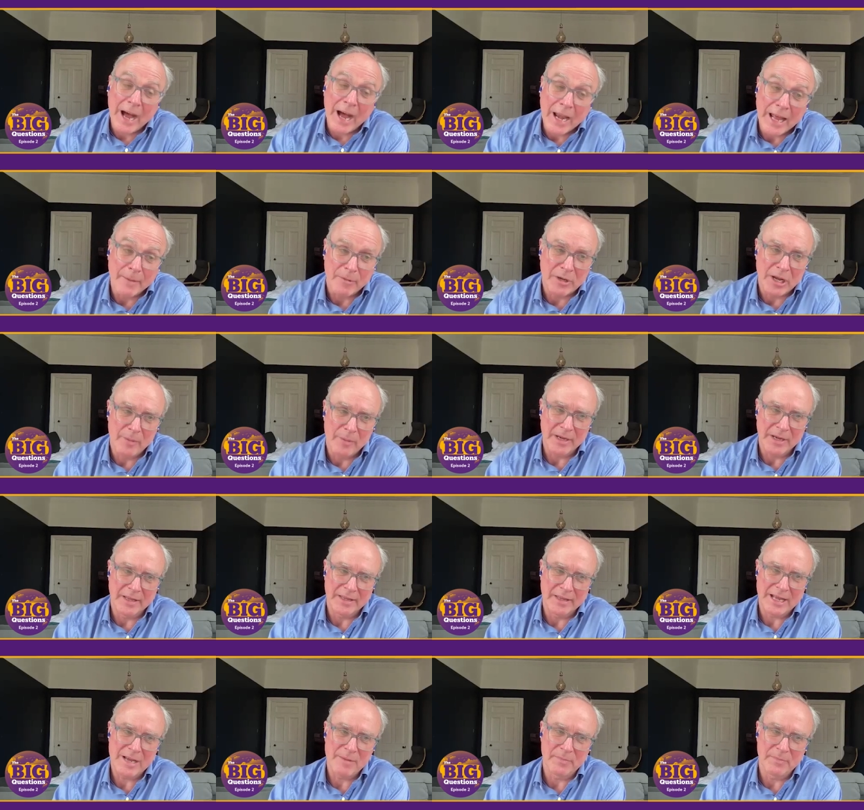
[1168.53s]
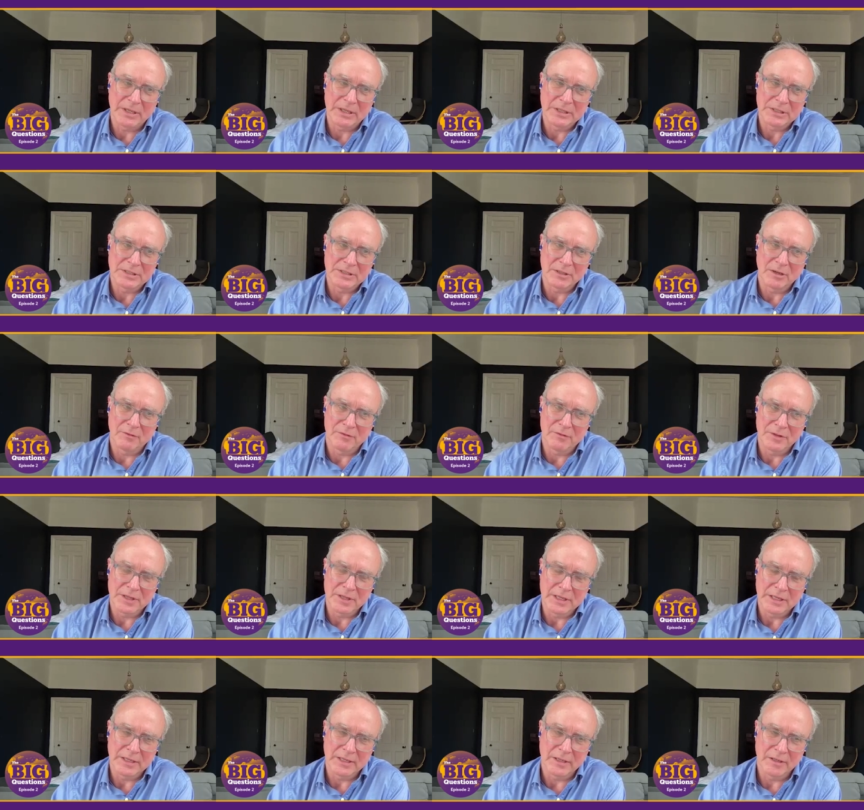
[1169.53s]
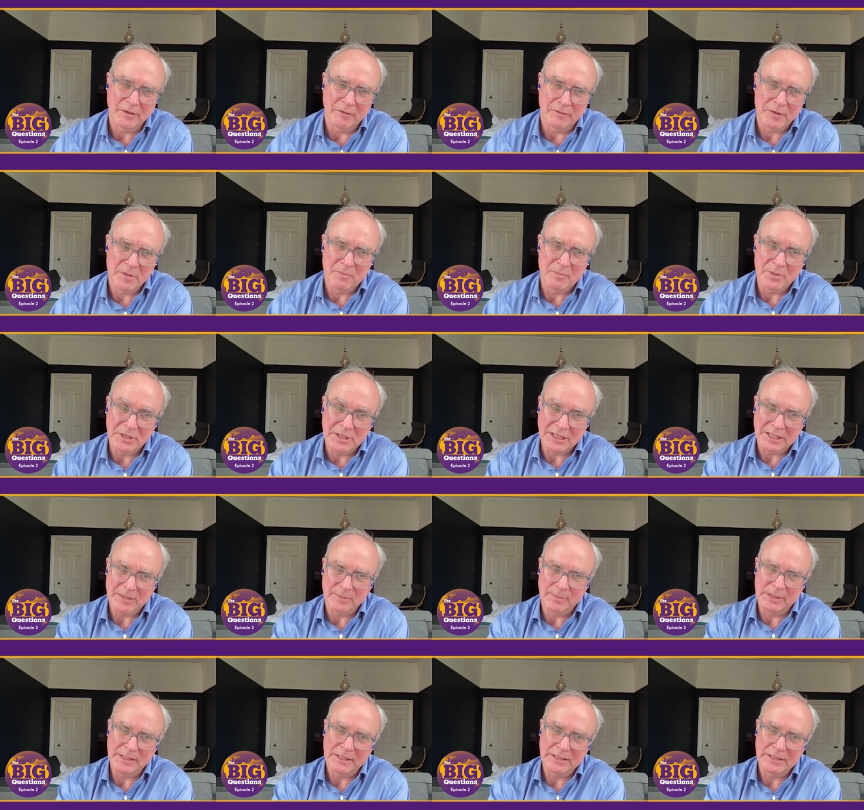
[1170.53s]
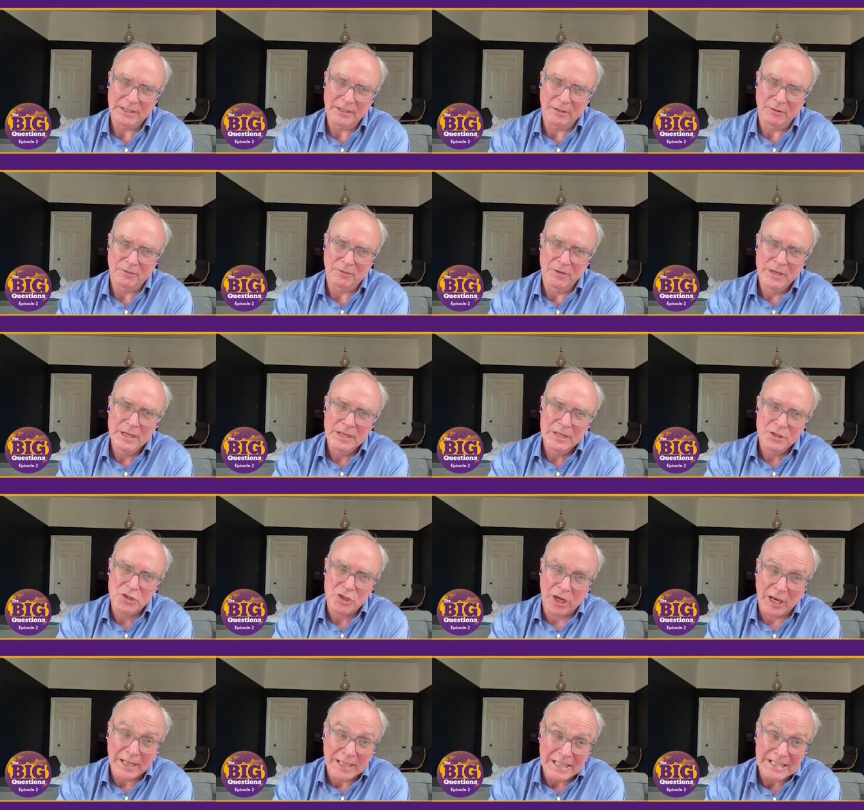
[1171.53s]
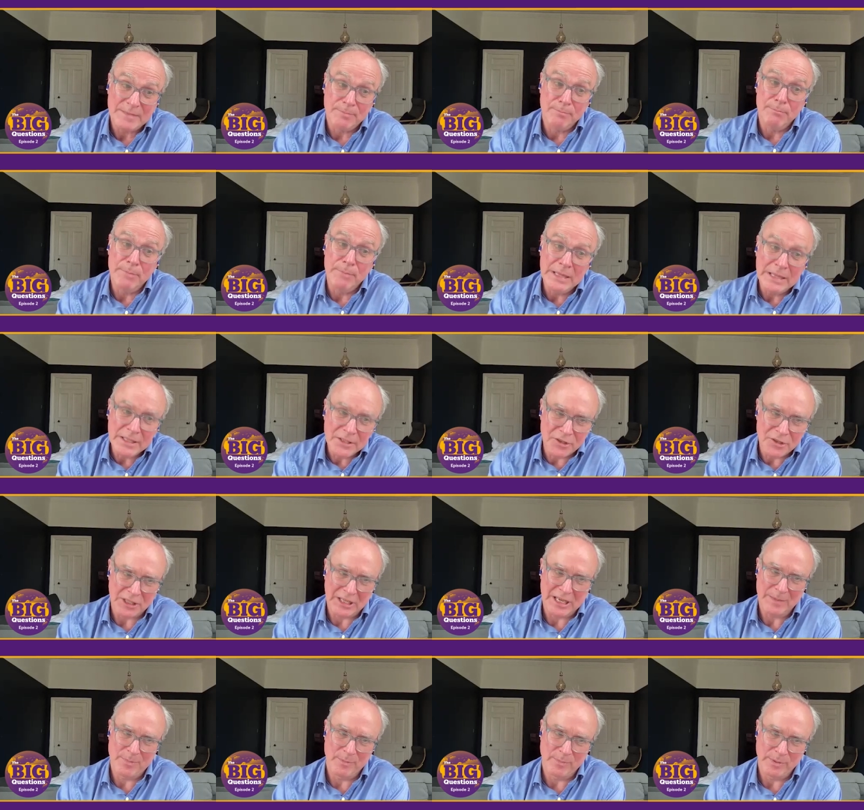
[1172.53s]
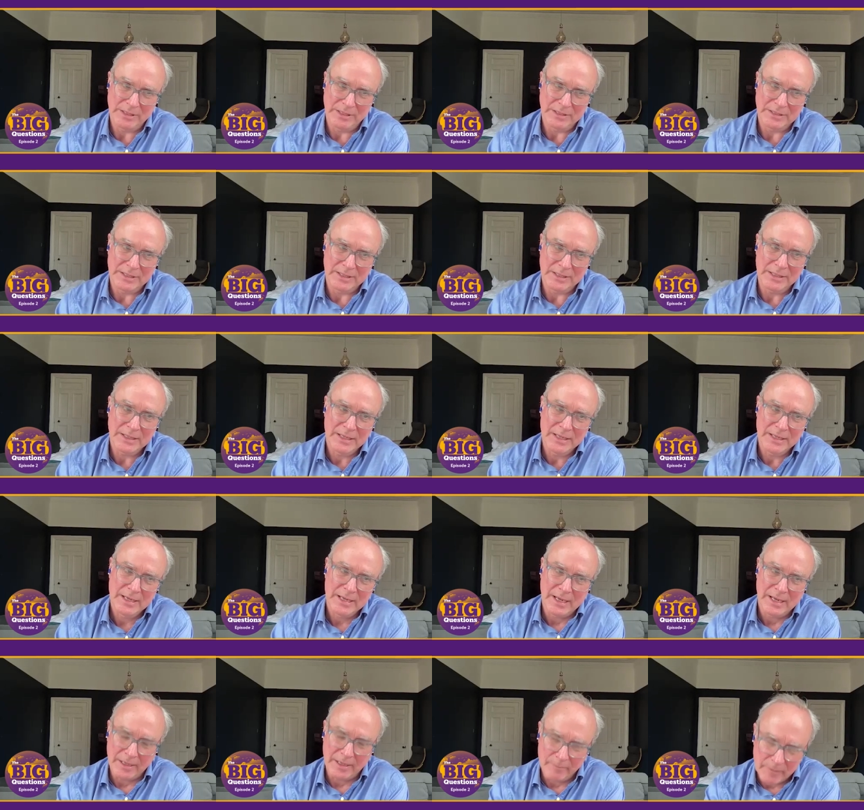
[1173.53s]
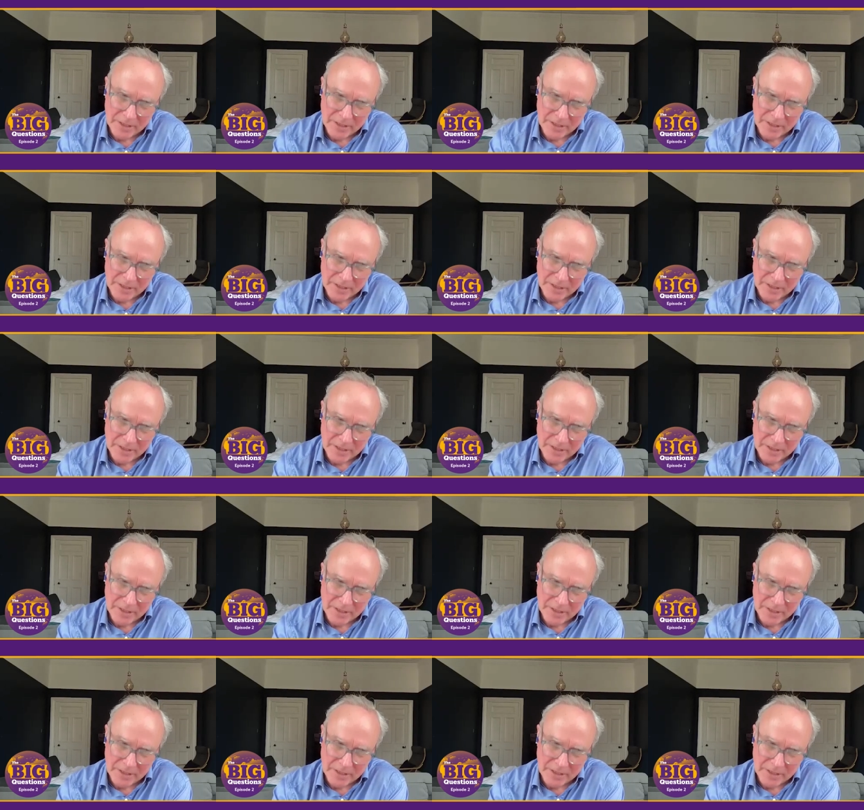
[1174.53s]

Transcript: And that, and I'm coming at that because of the of the predictability of Chinese military capability